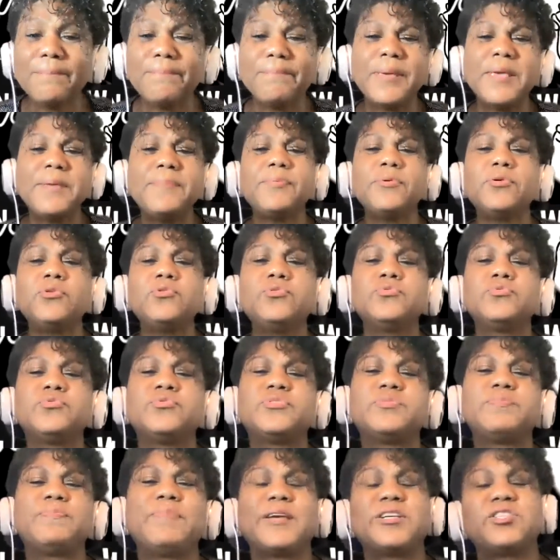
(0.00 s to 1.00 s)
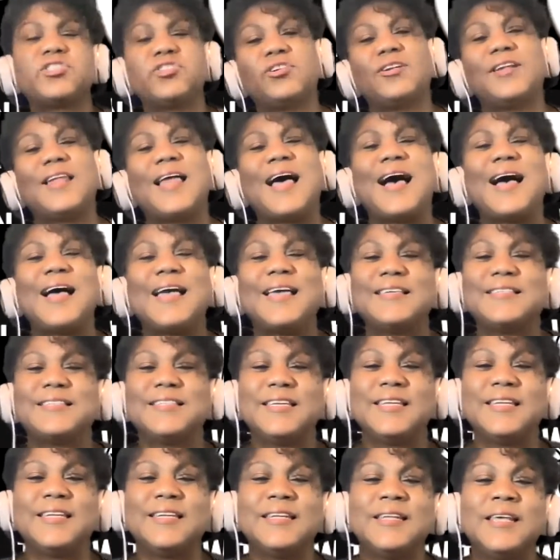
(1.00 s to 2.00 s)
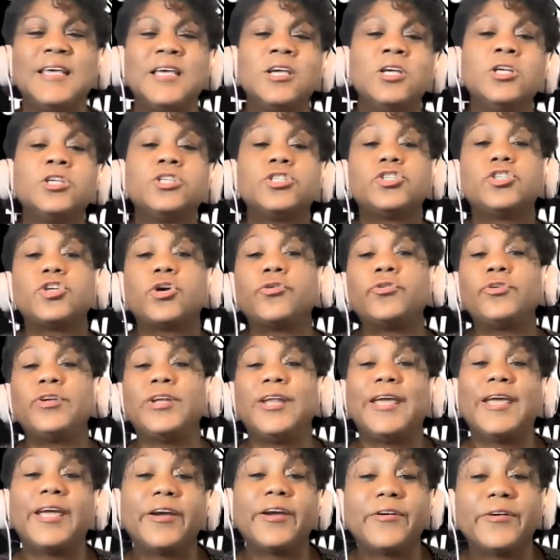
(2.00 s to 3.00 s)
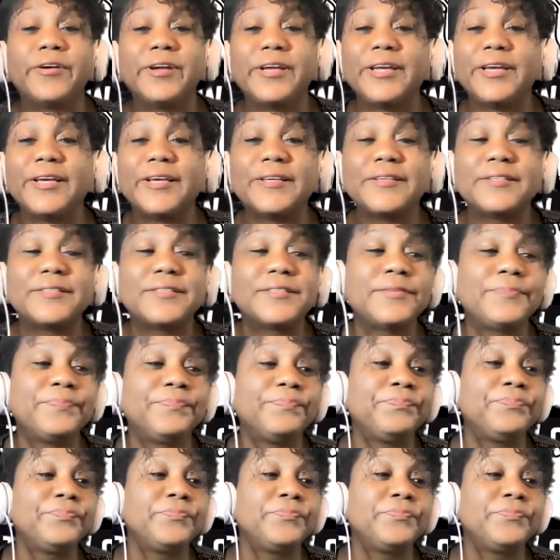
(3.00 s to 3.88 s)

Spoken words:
People who specialize in certain areas